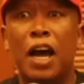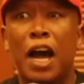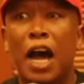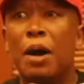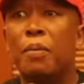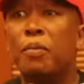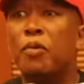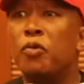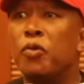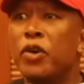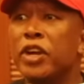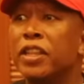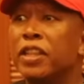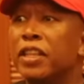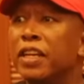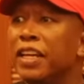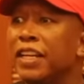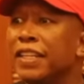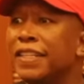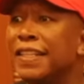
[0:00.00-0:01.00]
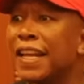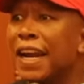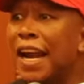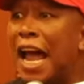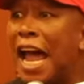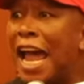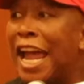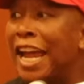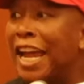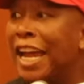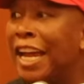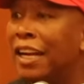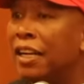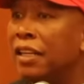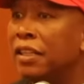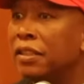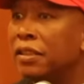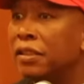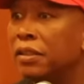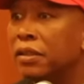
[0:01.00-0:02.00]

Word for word: I'm with Israel.